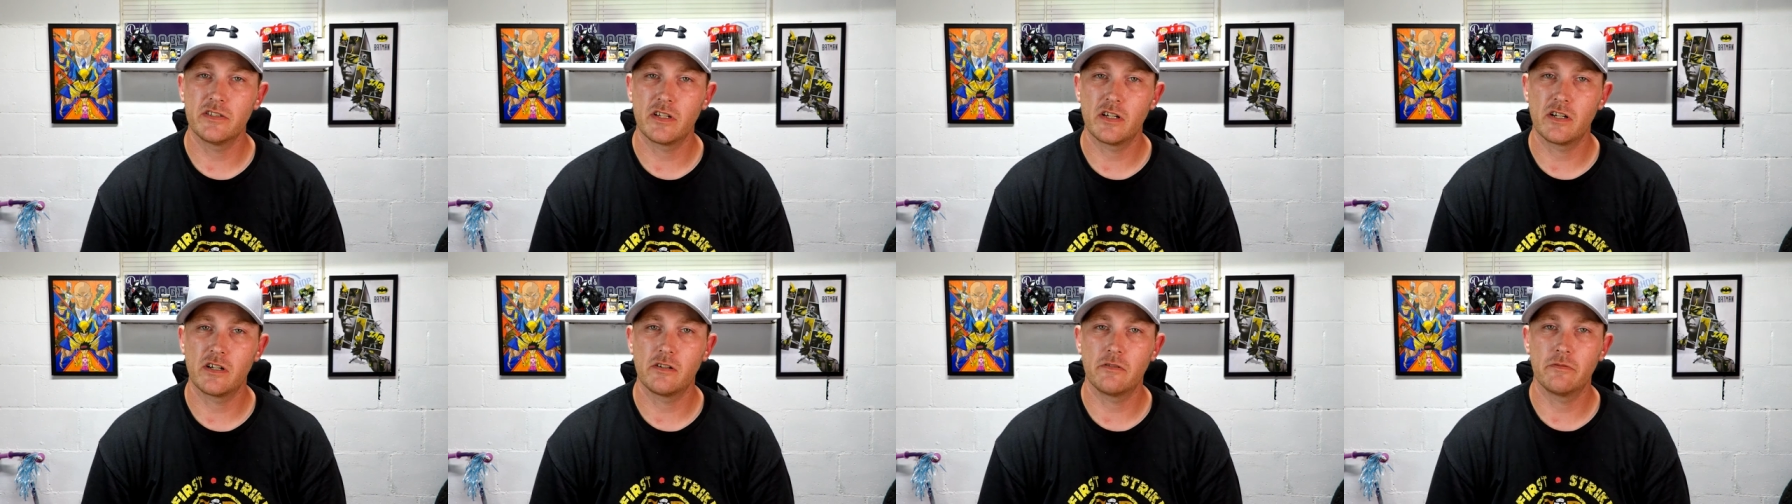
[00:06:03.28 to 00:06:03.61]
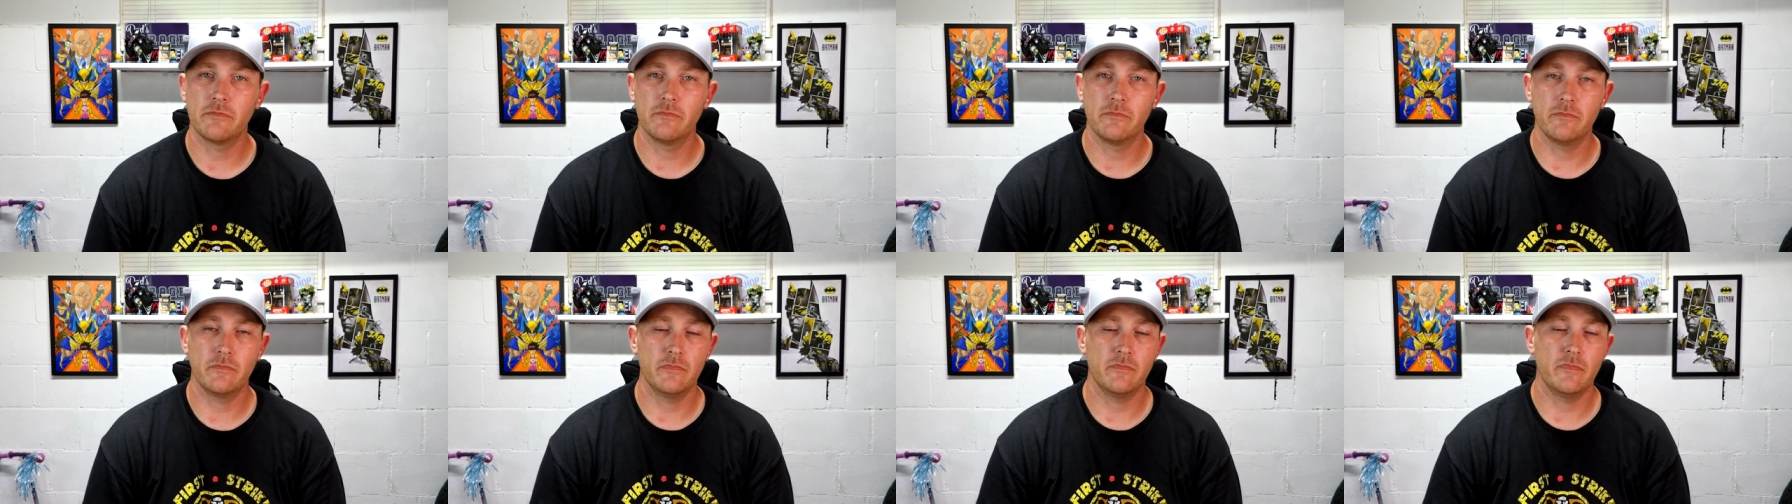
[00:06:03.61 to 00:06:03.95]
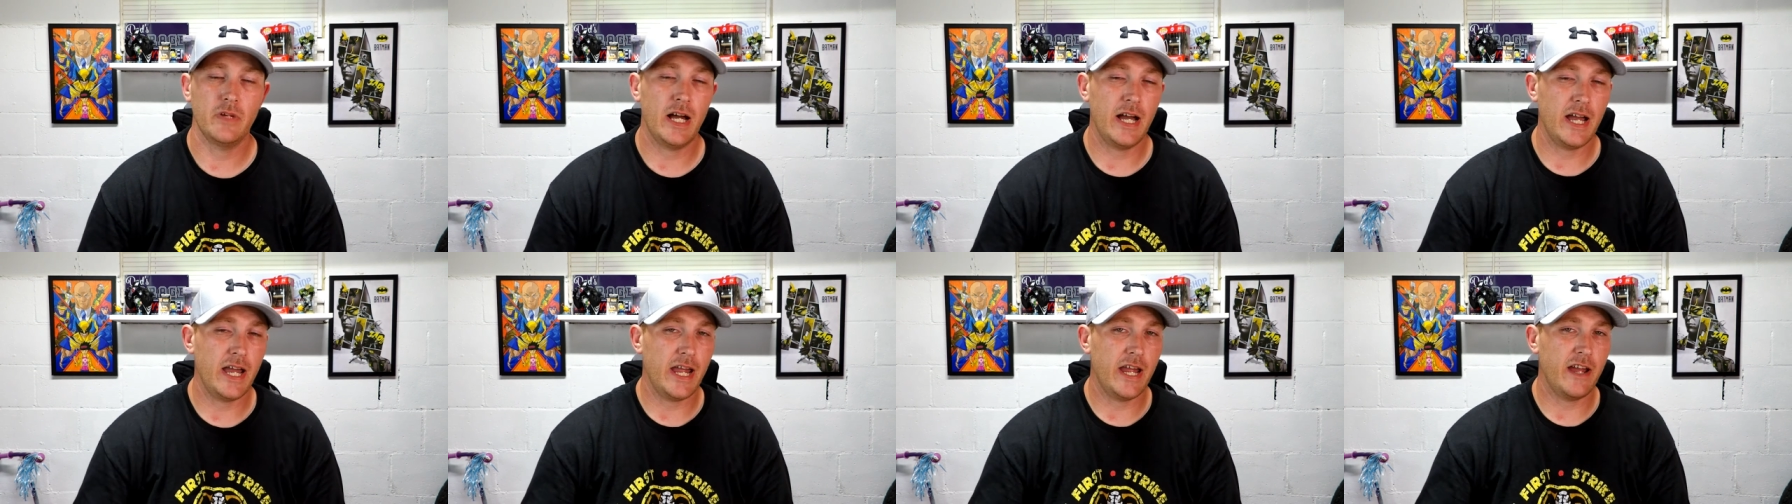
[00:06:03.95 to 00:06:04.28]

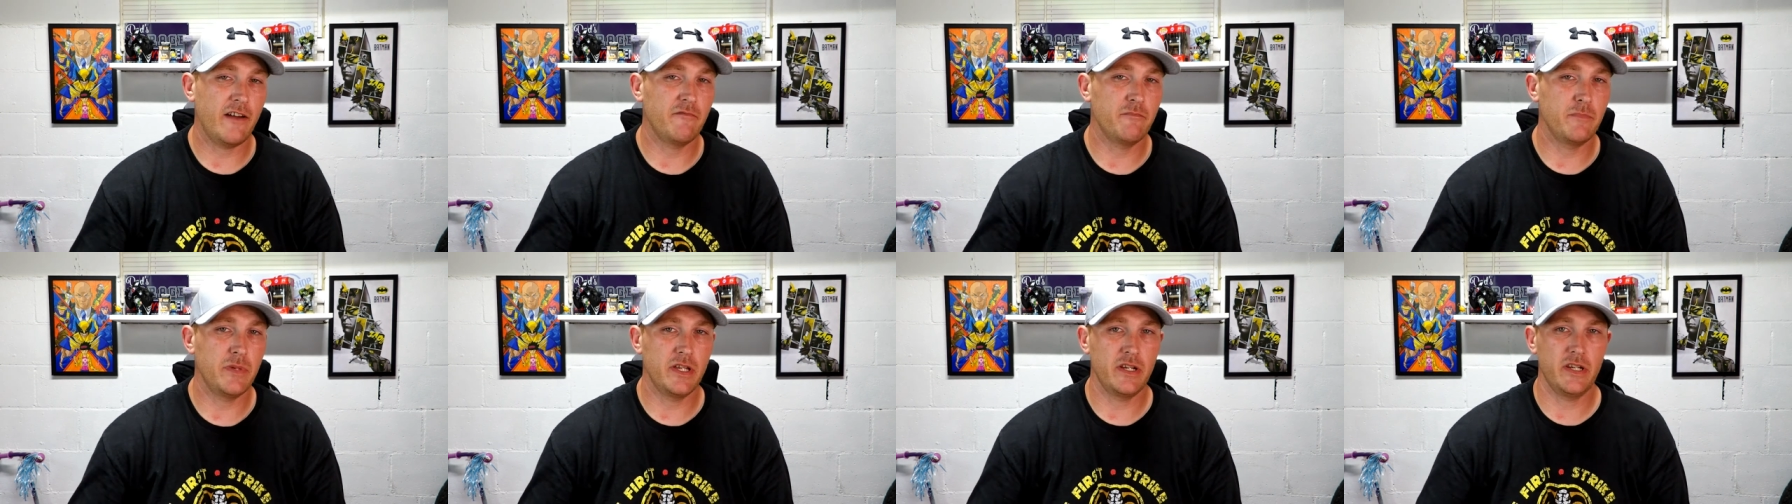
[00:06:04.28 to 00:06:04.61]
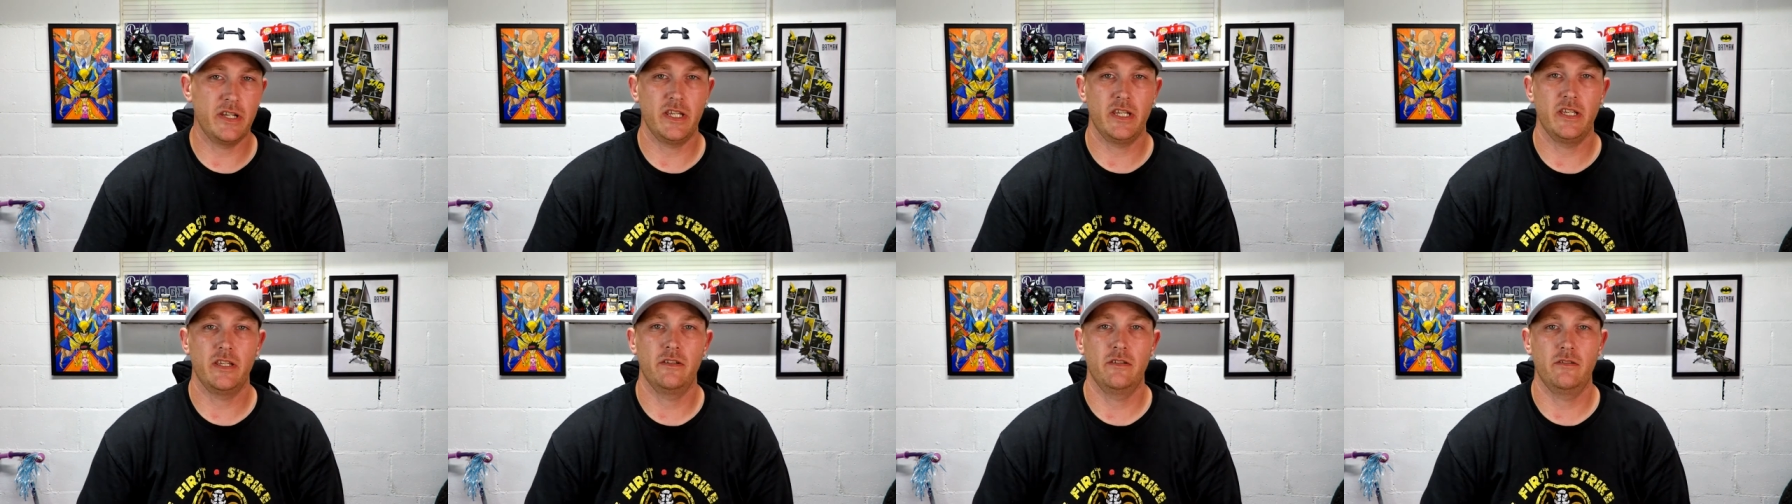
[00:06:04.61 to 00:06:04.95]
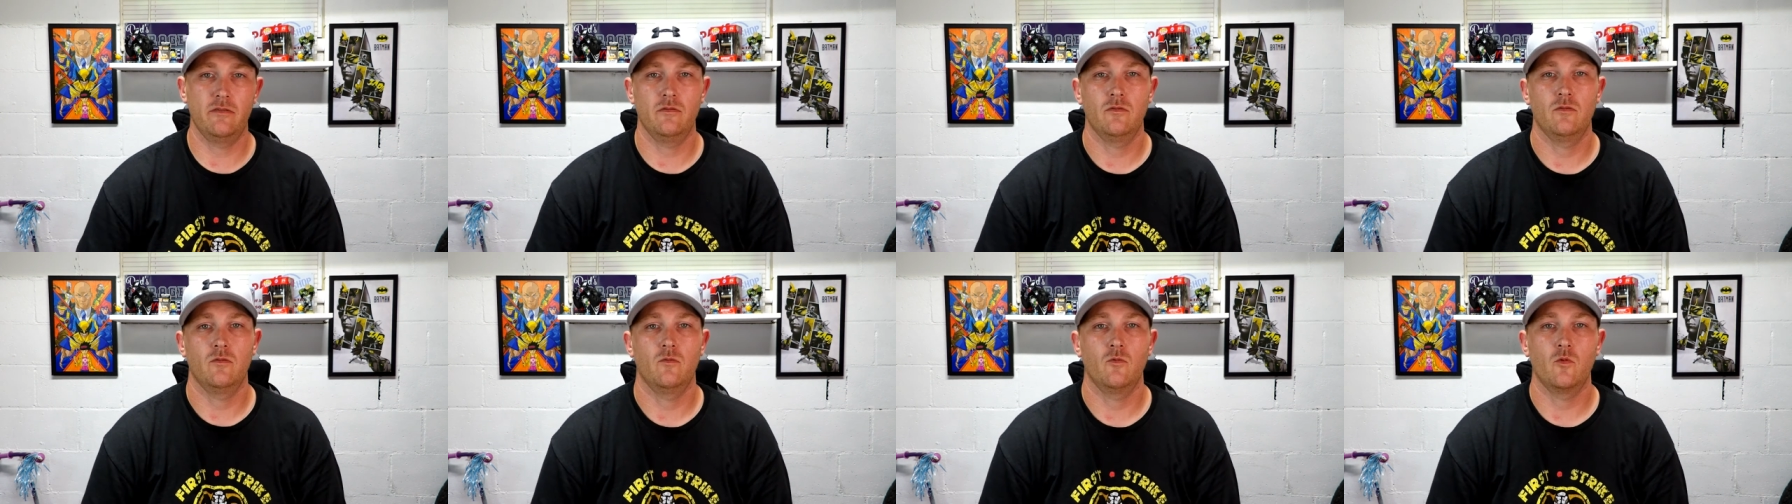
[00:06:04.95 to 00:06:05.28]
I have been
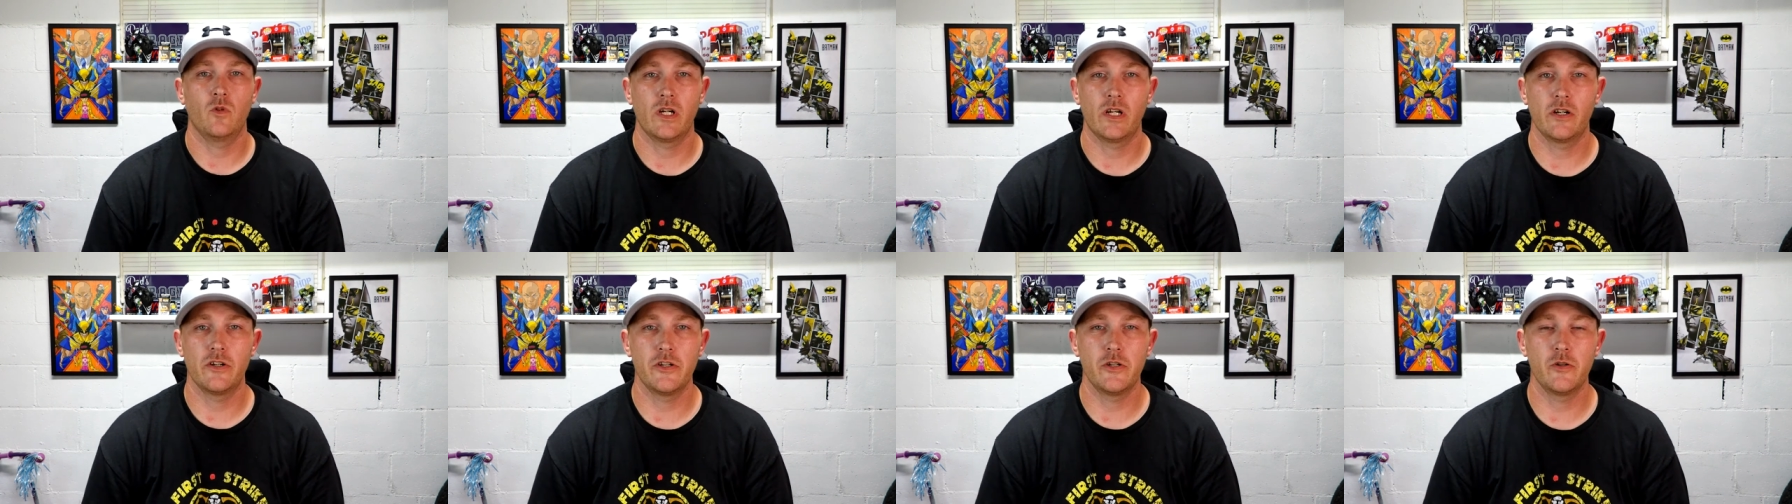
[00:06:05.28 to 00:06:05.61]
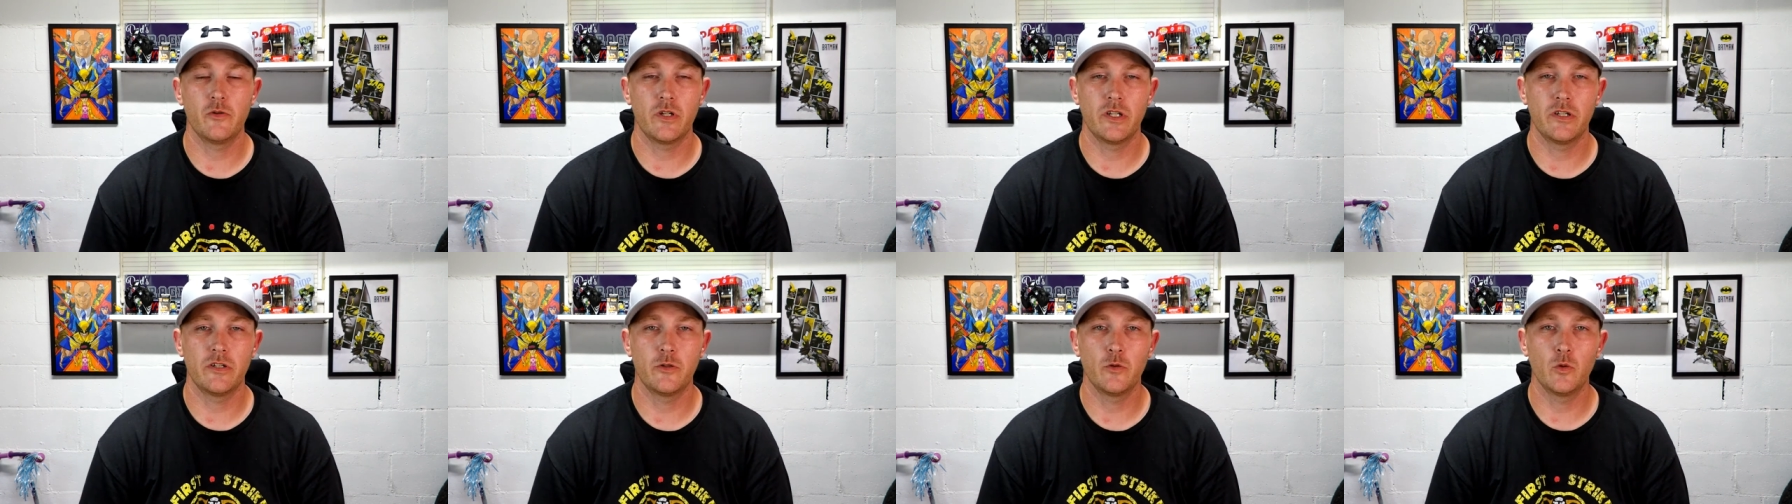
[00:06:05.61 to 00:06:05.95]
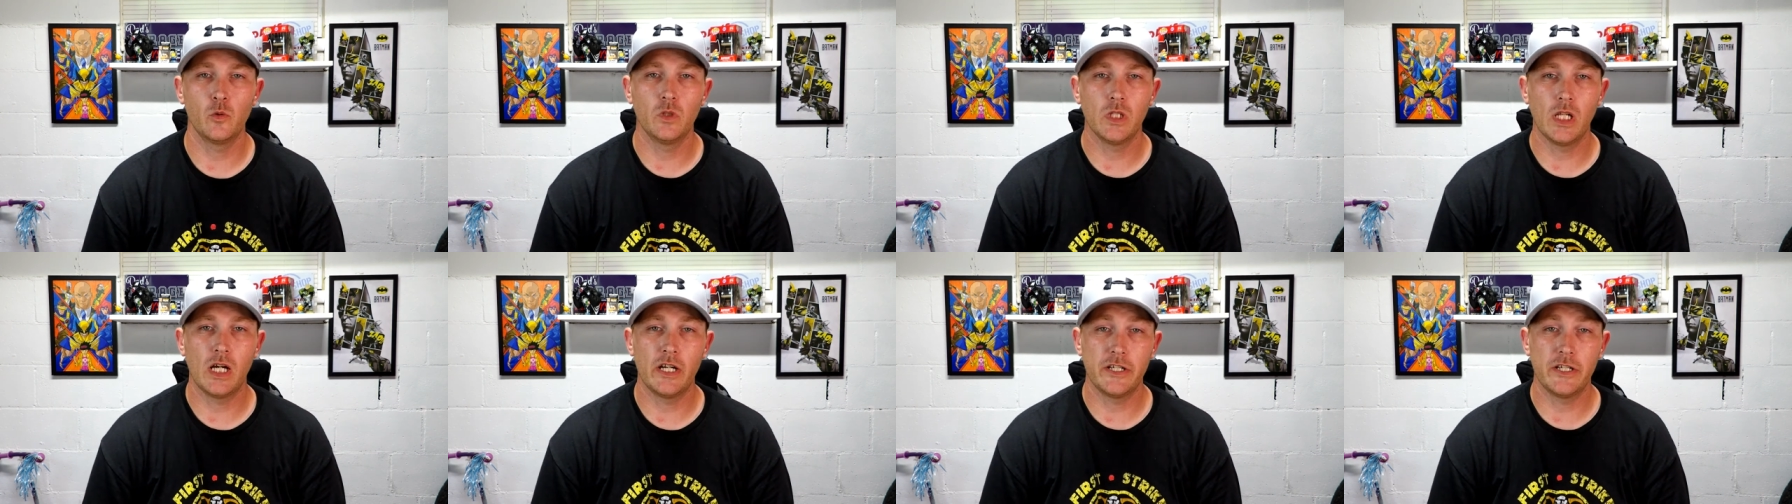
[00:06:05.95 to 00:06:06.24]
in where you could do